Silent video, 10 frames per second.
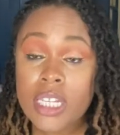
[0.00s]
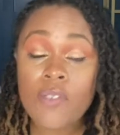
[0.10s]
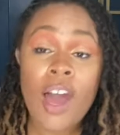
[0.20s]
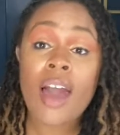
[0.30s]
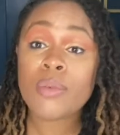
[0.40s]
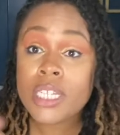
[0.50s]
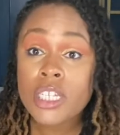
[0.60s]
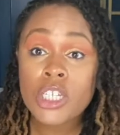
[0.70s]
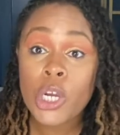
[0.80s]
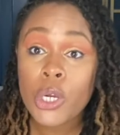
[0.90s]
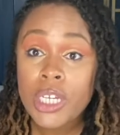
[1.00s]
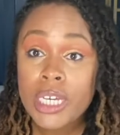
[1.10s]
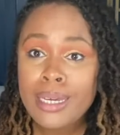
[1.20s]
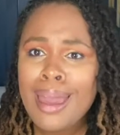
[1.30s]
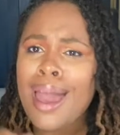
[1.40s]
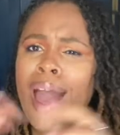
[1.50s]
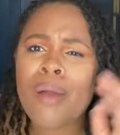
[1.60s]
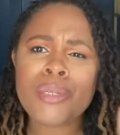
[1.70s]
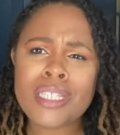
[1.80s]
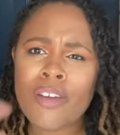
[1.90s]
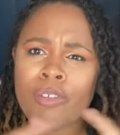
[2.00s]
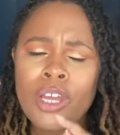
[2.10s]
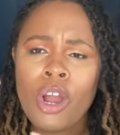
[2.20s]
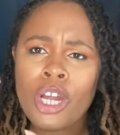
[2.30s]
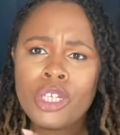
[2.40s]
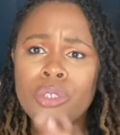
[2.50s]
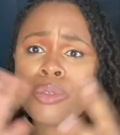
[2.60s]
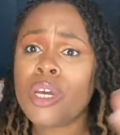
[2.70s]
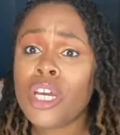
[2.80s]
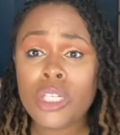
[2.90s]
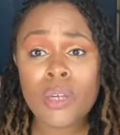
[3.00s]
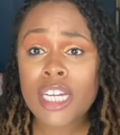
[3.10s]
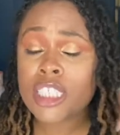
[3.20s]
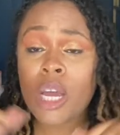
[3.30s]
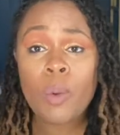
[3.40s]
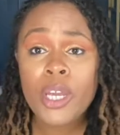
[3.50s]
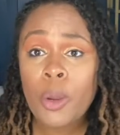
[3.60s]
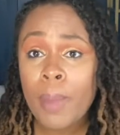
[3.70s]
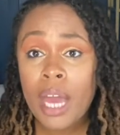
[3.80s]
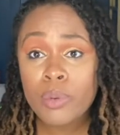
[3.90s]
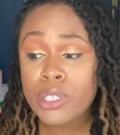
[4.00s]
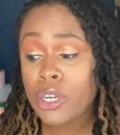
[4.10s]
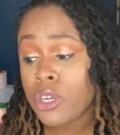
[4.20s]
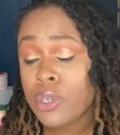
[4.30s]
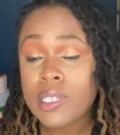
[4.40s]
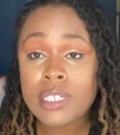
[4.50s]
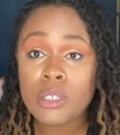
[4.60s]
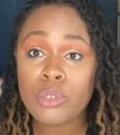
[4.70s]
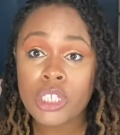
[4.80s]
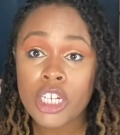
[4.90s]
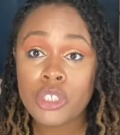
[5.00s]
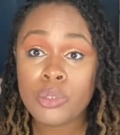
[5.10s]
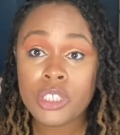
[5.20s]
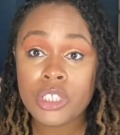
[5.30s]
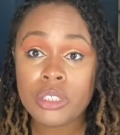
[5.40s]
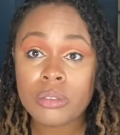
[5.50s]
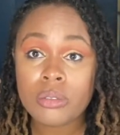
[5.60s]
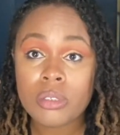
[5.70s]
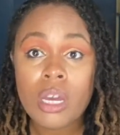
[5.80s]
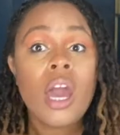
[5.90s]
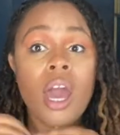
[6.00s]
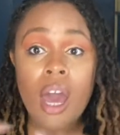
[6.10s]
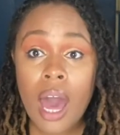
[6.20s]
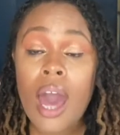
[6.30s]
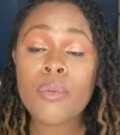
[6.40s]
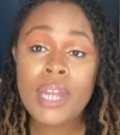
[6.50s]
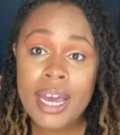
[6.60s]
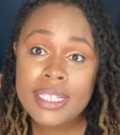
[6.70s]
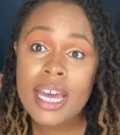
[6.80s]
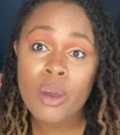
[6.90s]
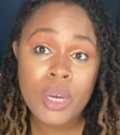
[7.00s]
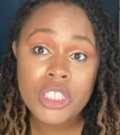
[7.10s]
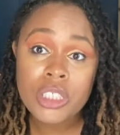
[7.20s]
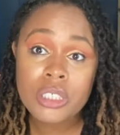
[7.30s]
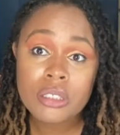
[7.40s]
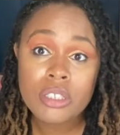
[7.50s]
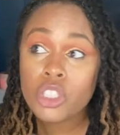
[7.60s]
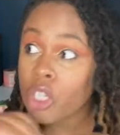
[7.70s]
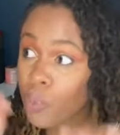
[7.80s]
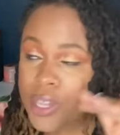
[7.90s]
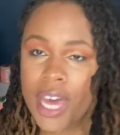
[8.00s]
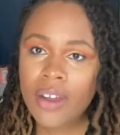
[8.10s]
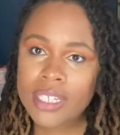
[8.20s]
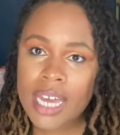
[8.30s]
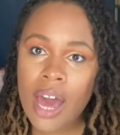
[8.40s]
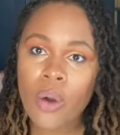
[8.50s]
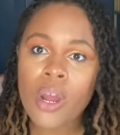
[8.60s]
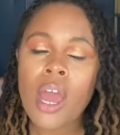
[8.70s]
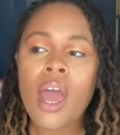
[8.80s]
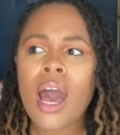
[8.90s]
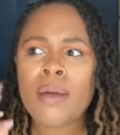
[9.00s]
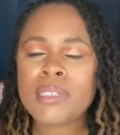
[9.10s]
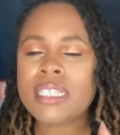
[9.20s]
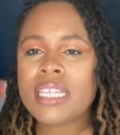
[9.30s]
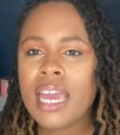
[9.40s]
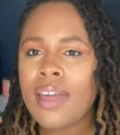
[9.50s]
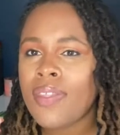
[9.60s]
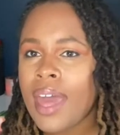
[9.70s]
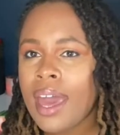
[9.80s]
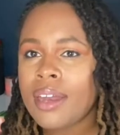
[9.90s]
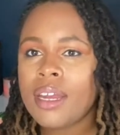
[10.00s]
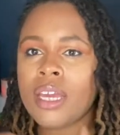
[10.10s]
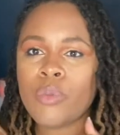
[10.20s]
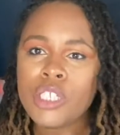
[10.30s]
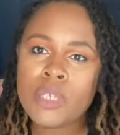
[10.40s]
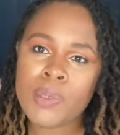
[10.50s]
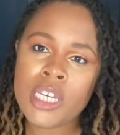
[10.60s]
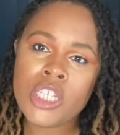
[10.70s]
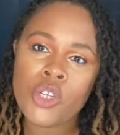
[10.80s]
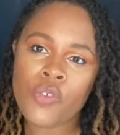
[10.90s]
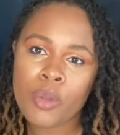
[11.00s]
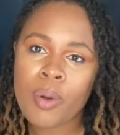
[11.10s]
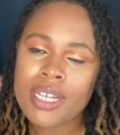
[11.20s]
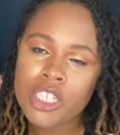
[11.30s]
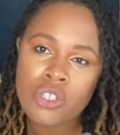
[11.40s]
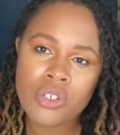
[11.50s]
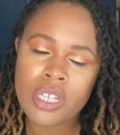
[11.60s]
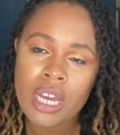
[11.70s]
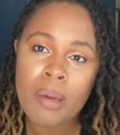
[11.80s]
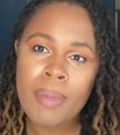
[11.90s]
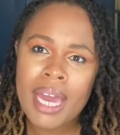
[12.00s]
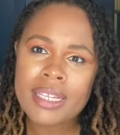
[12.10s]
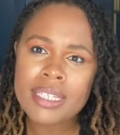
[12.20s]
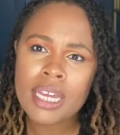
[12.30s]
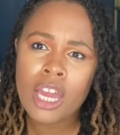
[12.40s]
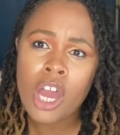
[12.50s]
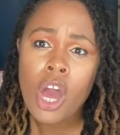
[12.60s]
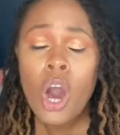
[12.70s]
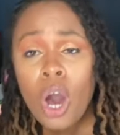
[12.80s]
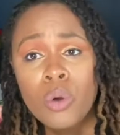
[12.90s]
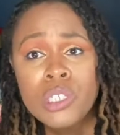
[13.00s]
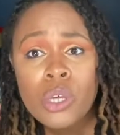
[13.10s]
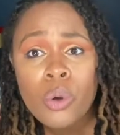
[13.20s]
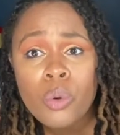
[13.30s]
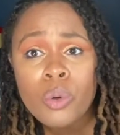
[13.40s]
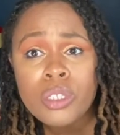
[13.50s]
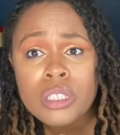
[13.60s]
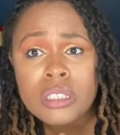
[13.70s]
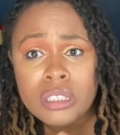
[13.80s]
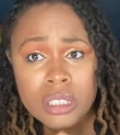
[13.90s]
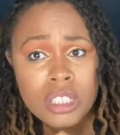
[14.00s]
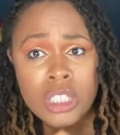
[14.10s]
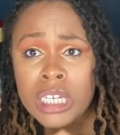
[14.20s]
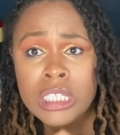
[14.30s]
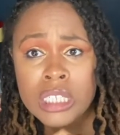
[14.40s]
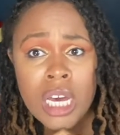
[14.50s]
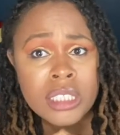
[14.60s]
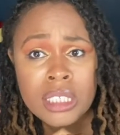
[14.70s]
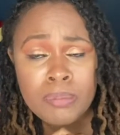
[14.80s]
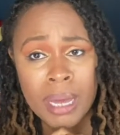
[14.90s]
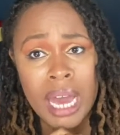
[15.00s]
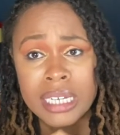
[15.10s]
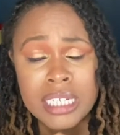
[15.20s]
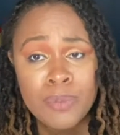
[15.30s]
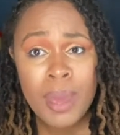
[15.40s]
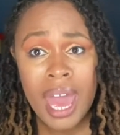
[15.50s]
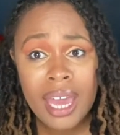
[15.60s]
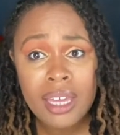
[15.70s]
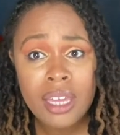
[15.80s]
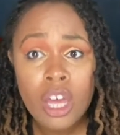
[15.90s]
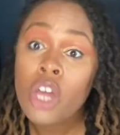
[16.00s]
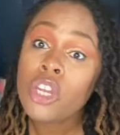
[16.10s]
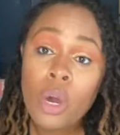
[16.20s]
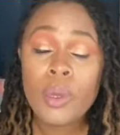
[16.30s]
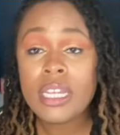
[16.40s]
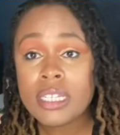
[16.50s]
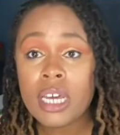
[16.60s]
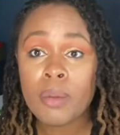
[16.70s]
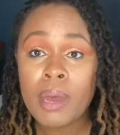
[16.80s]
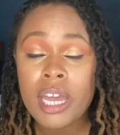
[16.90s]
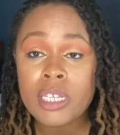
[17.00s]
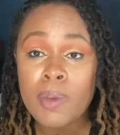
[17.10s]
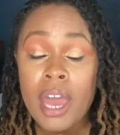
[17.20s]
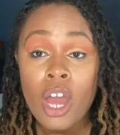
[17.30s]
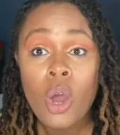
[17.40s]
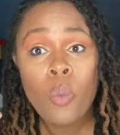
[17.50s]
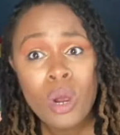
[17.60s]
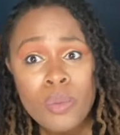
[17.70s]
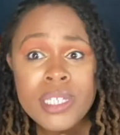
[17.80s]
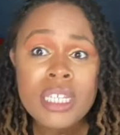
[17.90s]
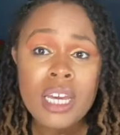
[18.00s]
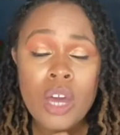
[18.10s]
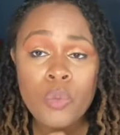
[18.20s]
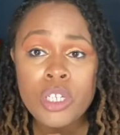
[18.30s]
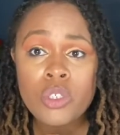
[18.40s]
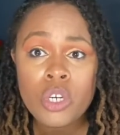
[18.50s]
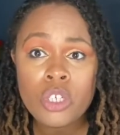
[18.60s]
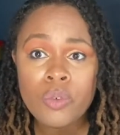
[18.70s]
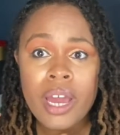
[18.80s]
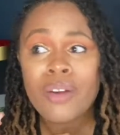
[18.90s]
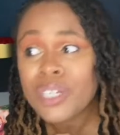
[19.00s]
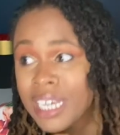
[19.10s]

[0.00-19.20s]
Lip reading: If I was his attorney, I would definitely argue, you got shot while your back was turned. You didn't see who shot you, did you? I would ask that question without a doubt. I'm just saying that it would just be easier for the prosecutor to then come back and say, oh, so he tucked it behind his back? No, he didn't tuck it behind his back. Where was the gun when he turned around?